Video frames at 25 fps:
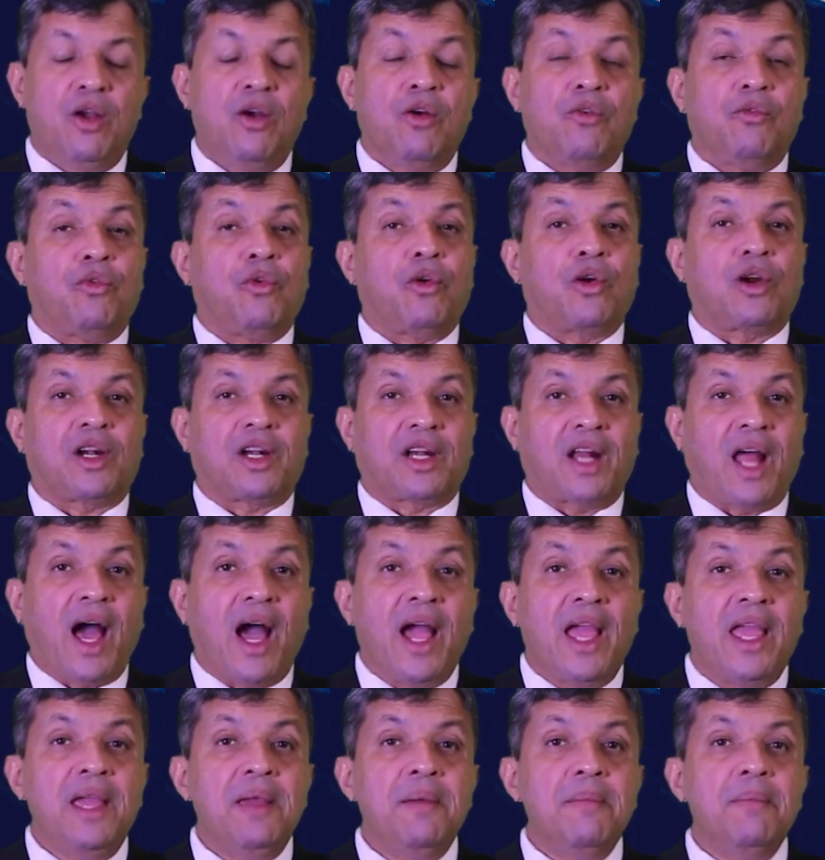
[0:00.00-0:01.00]
For
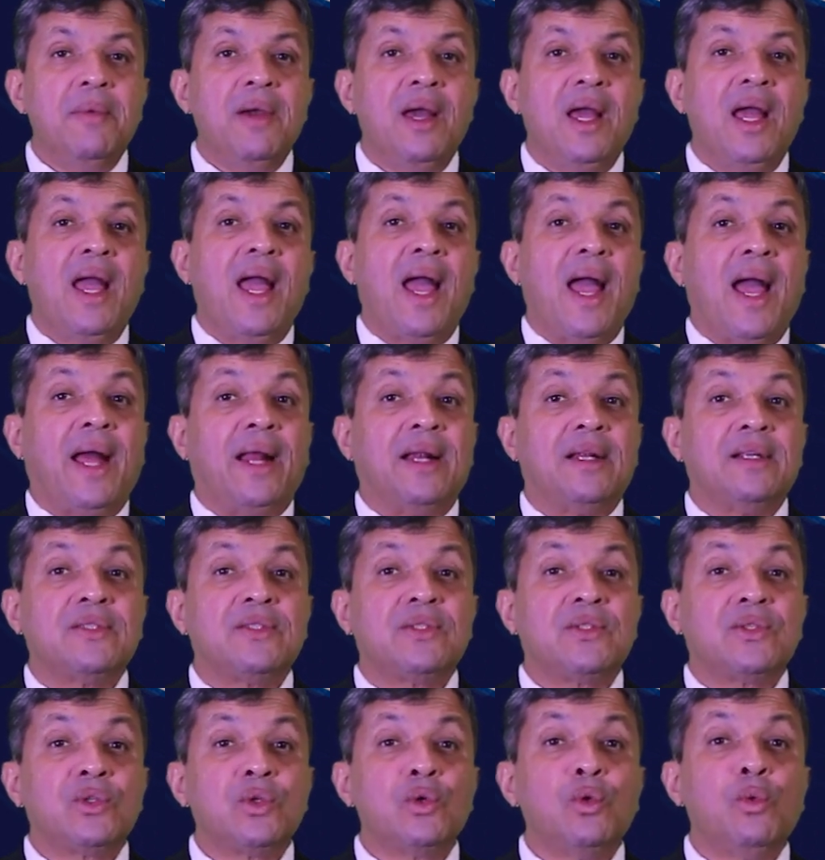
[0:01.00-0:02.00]
time and
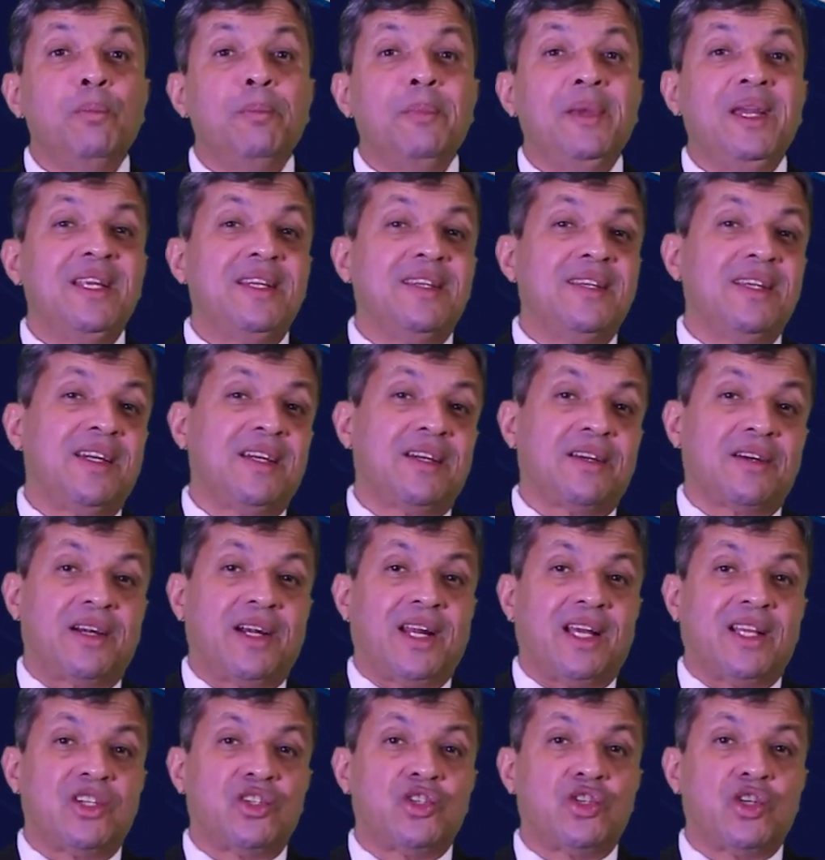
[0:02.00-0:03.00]
Zoom meeting
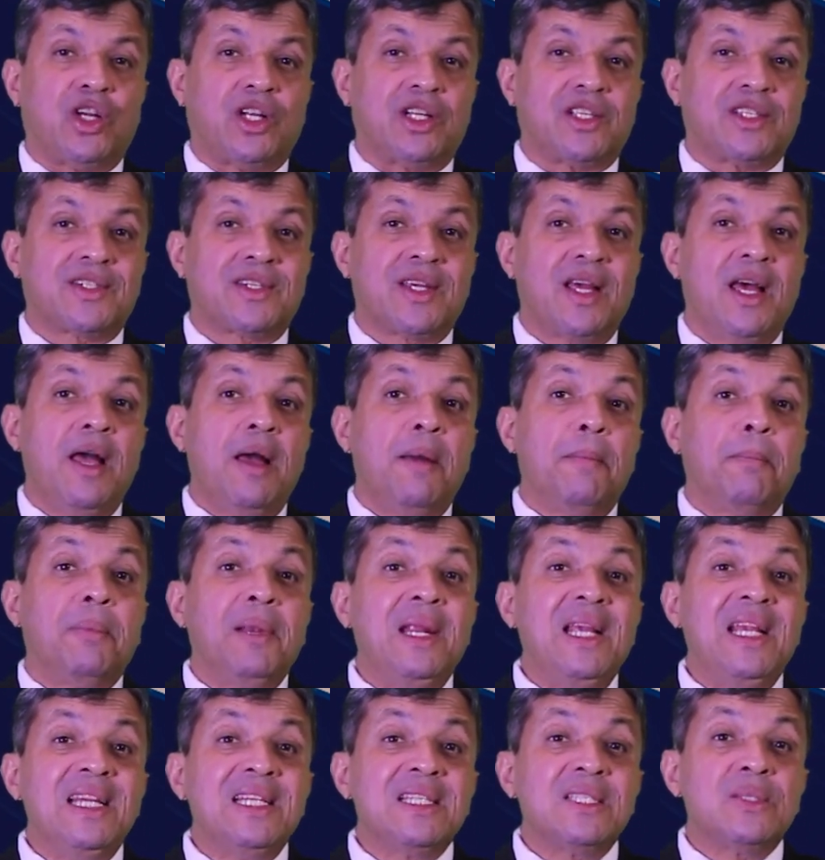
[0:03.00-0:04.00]
credentials,
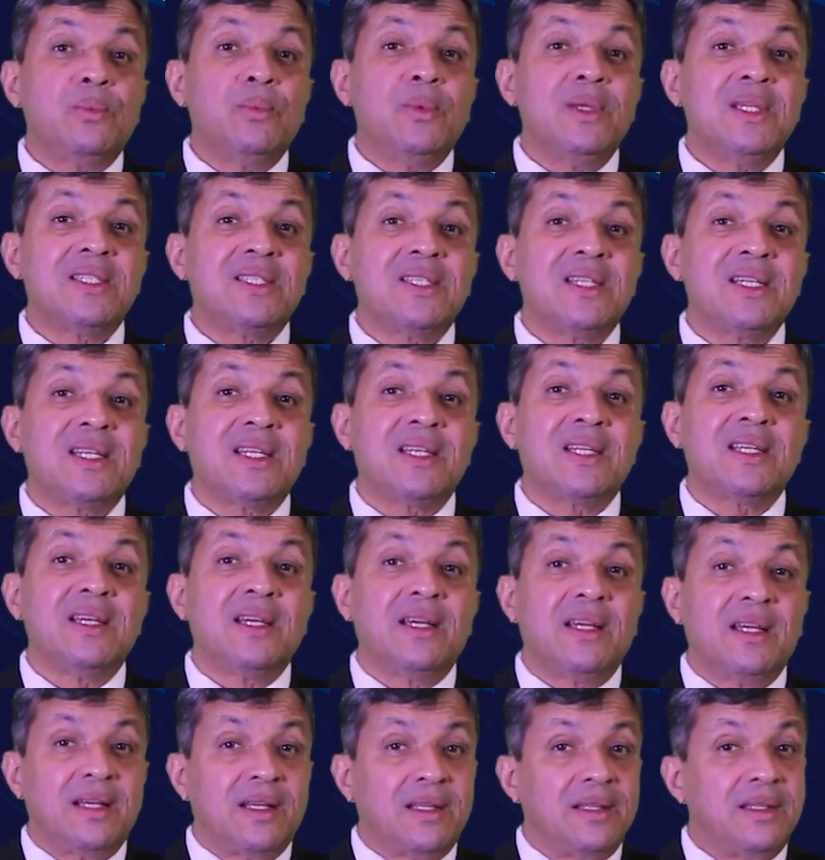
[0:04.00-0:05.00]
please visit
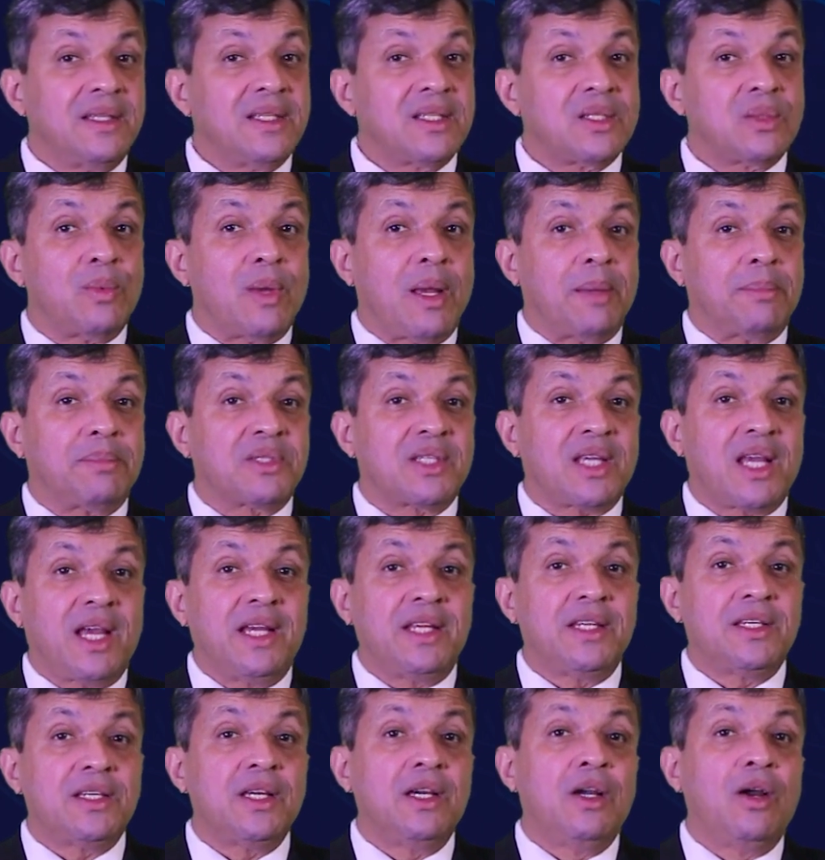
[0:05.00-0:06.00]
this
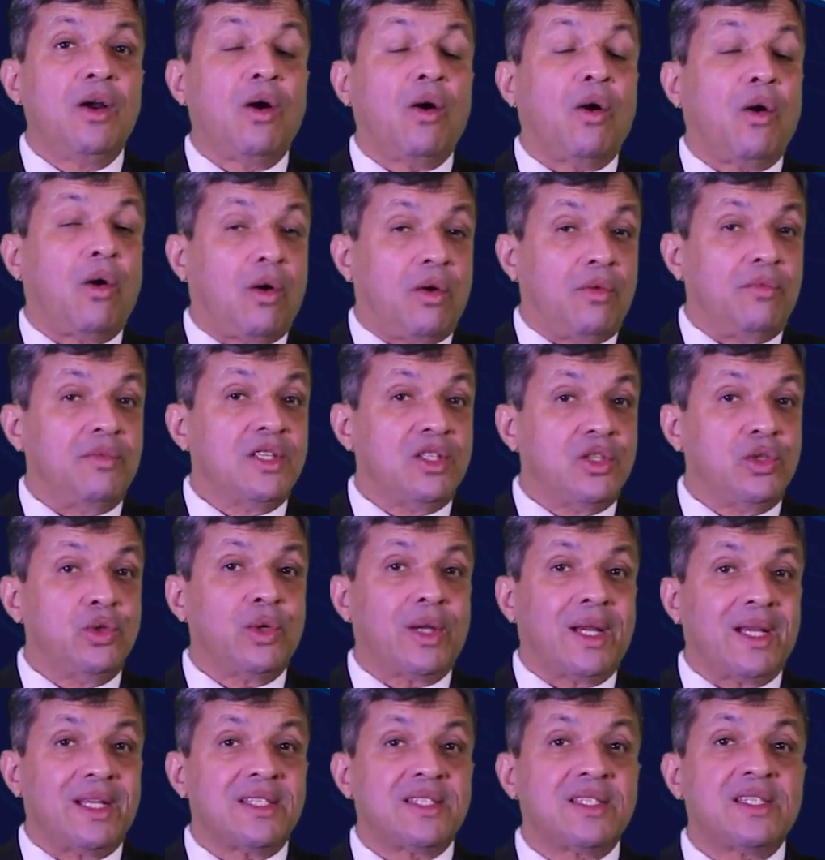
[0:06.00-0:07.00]
website or uh, which you
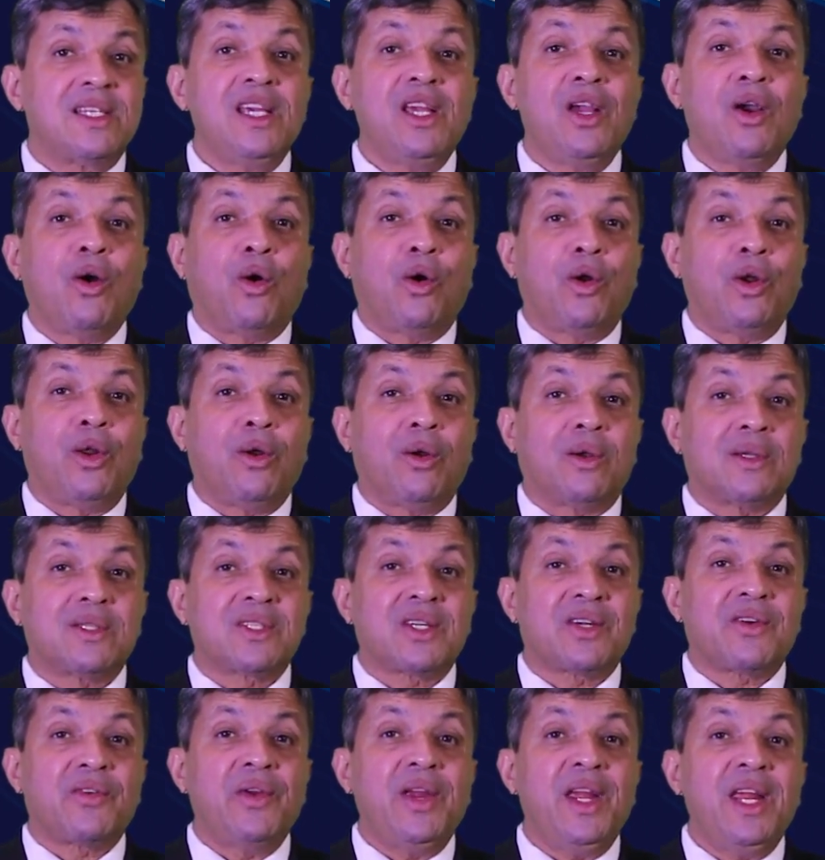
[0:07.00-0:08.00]
can see on your
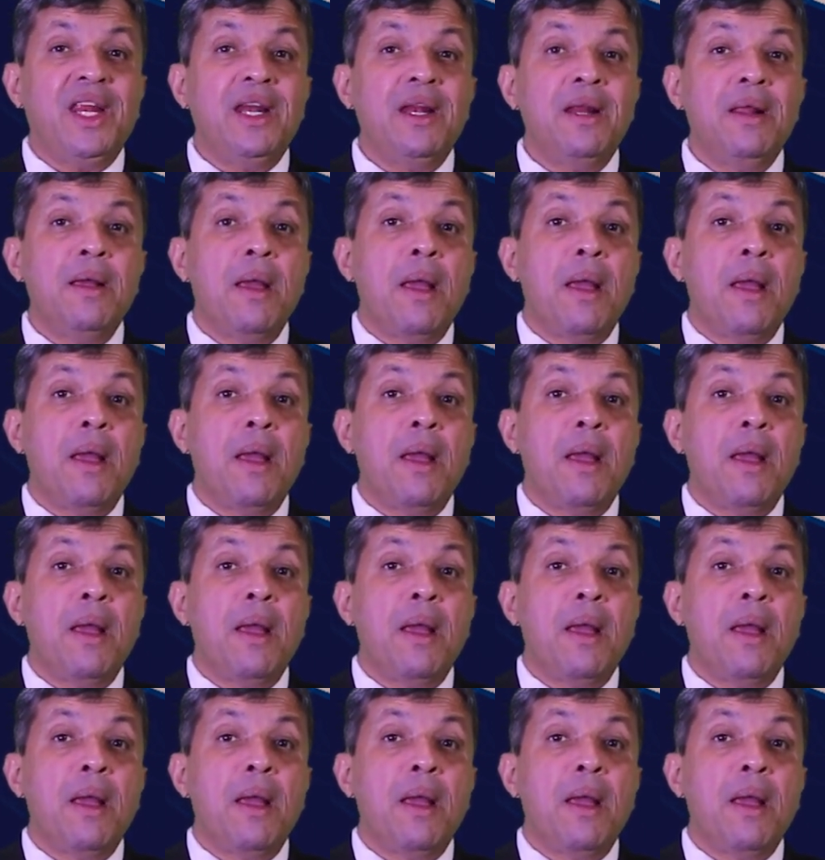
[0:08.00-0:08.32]
screen